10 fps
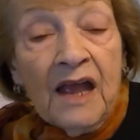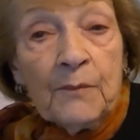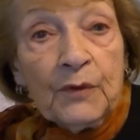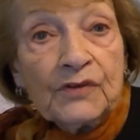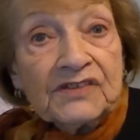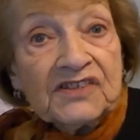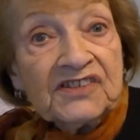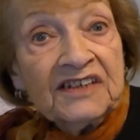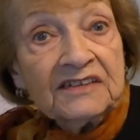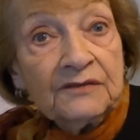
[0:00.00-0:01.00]
because they
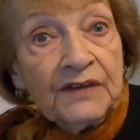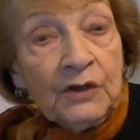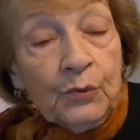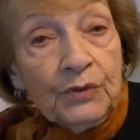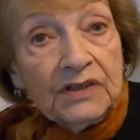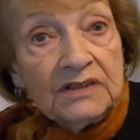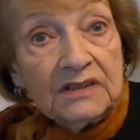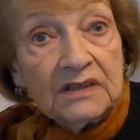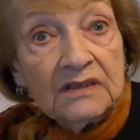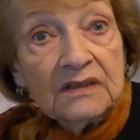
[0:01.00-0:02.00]
started
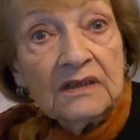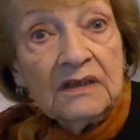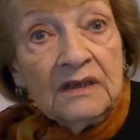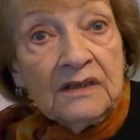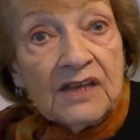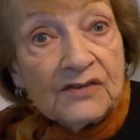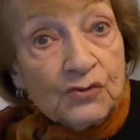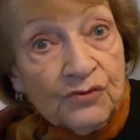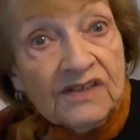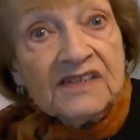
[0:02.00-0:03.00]
evacuating. As
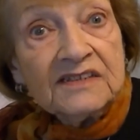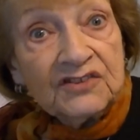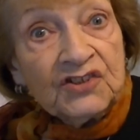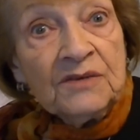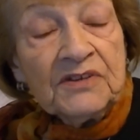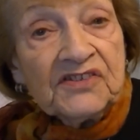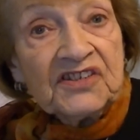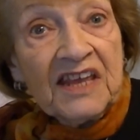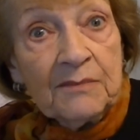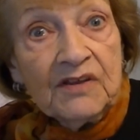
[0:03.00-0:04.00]
soon as the Germans
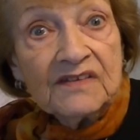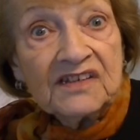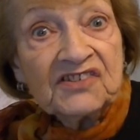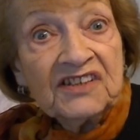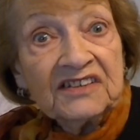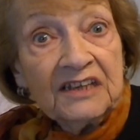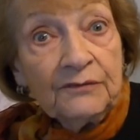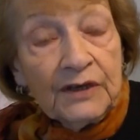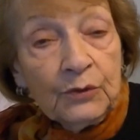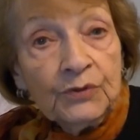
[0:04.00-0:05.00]
came in, they started
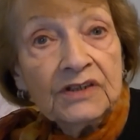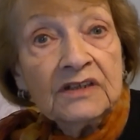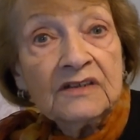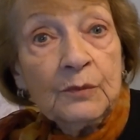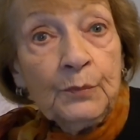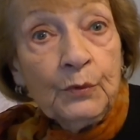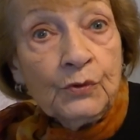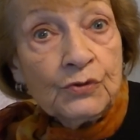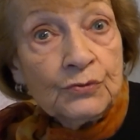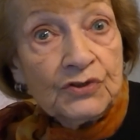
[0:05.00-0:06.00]
evacuating the poor
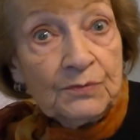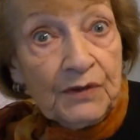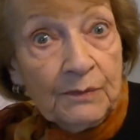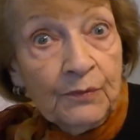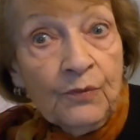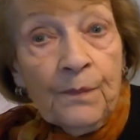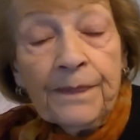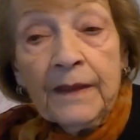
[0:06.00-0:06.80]
Jewish people.